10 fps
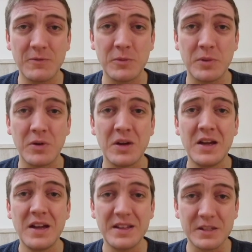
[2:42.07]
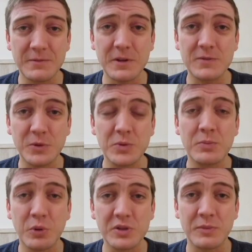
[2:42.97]
football in his first full
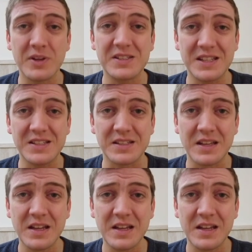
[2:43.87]
post-Moyes season.